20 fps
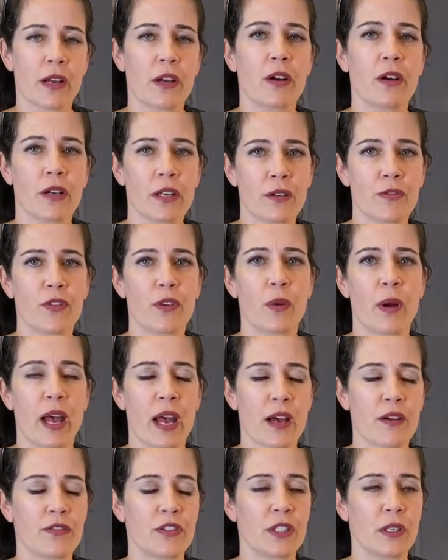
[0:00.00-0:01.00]
cook if you
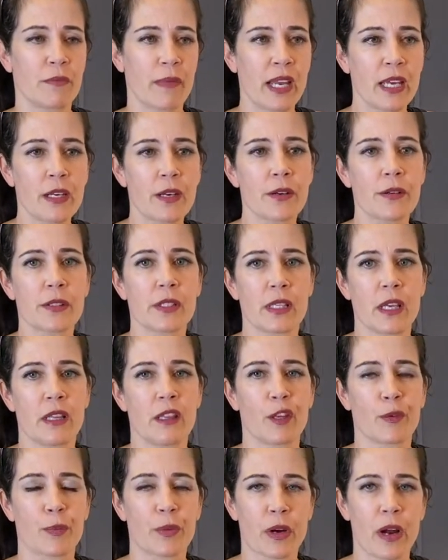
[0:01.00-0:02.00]
have tomatoes in the
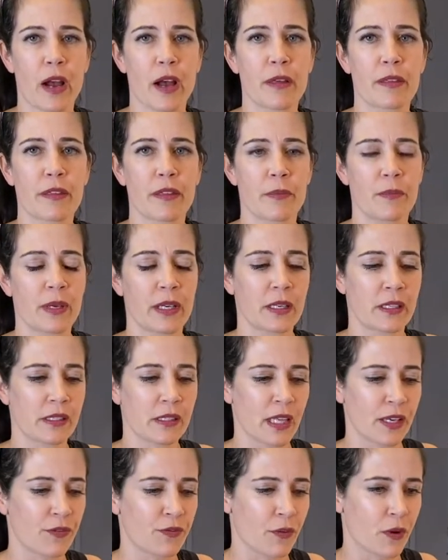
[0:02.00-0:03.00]
broth because
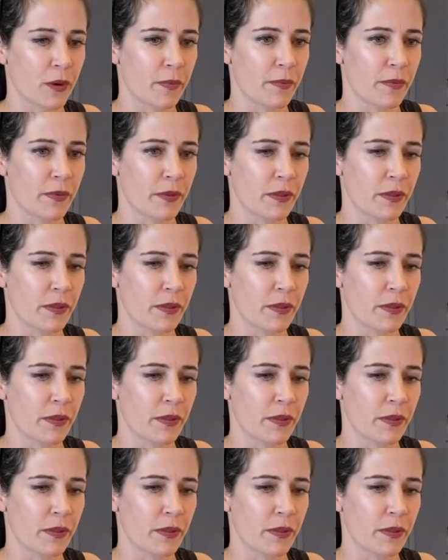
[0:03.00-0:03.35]
they form